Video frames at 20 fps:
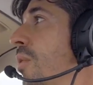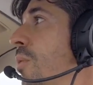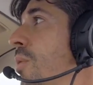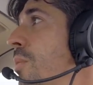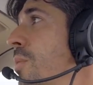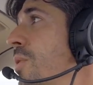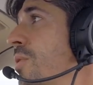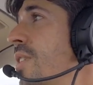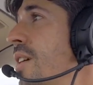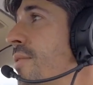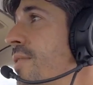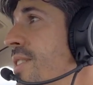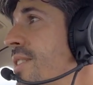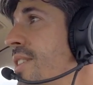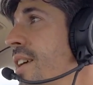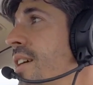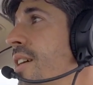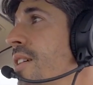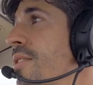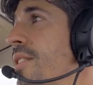Warrnambool traffic,
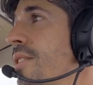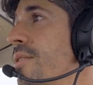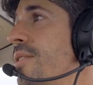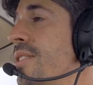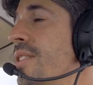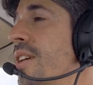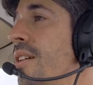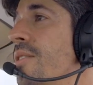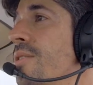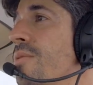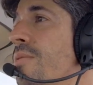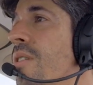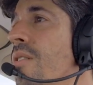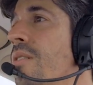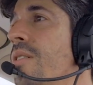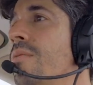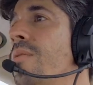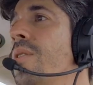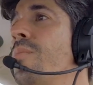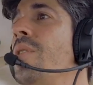Tango Delta Sierra is
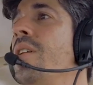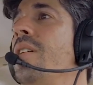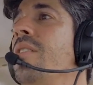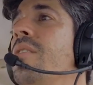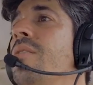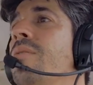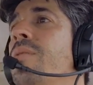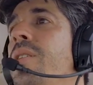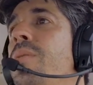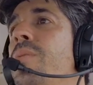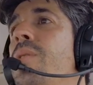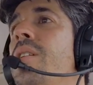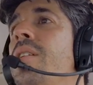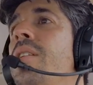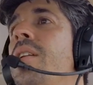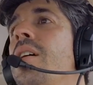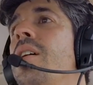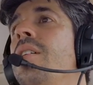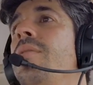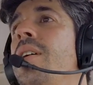rolling runway
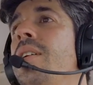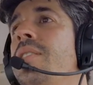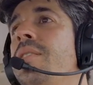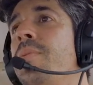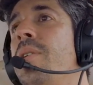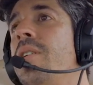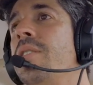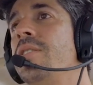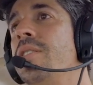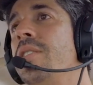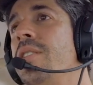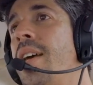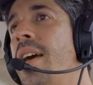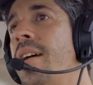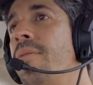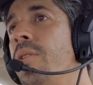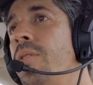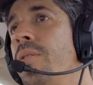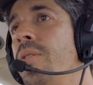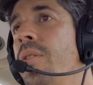31, overhead departure to
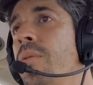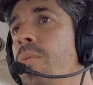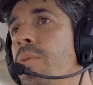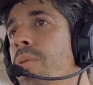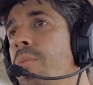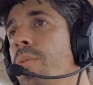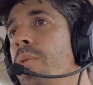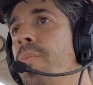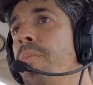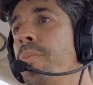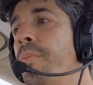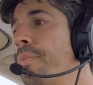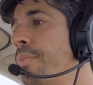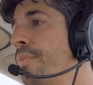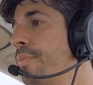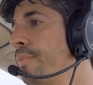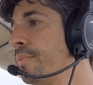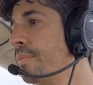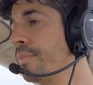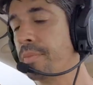Avalon, Warrnambool.
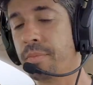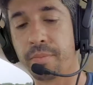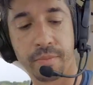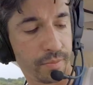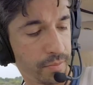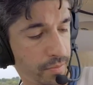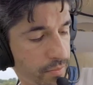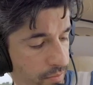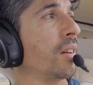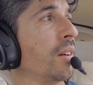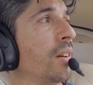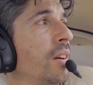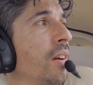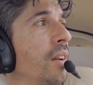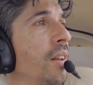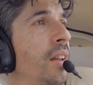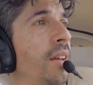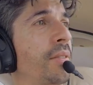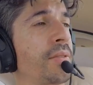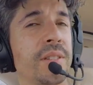
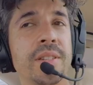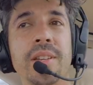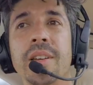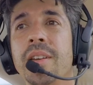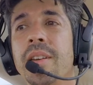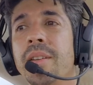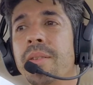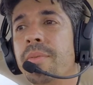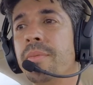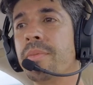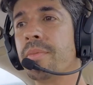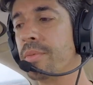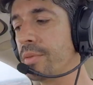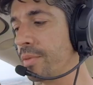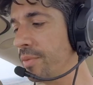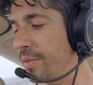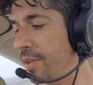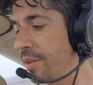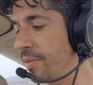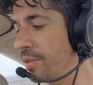Right, left turn,
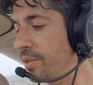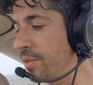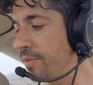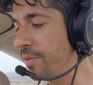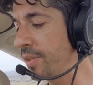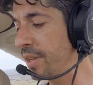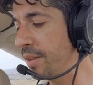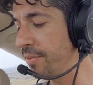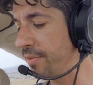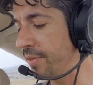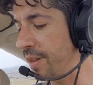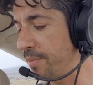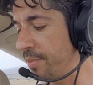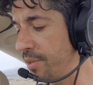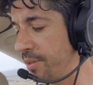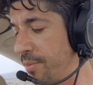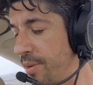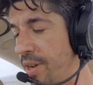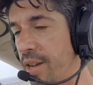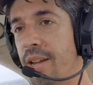500 feet,
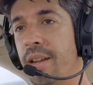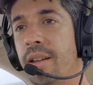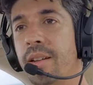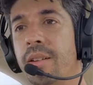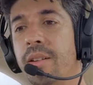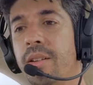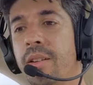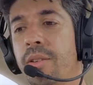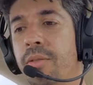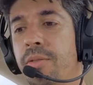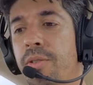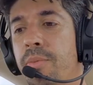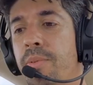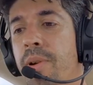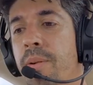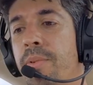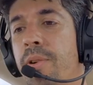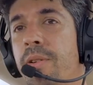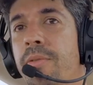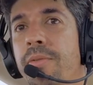flaps away, fuel
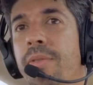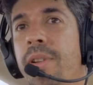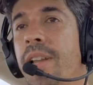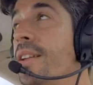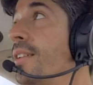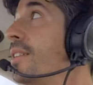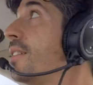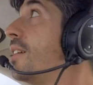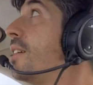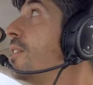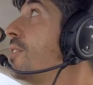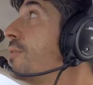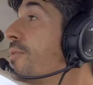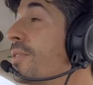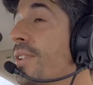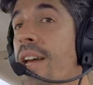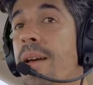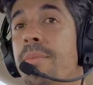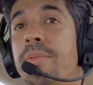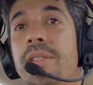pump off, landing light off,
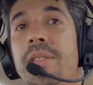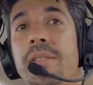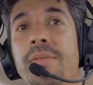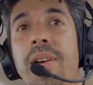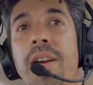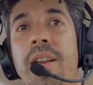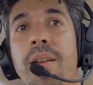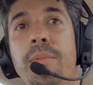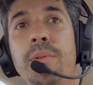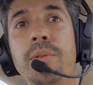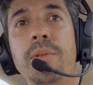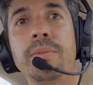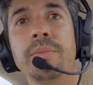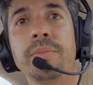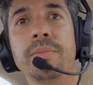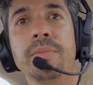caps is available.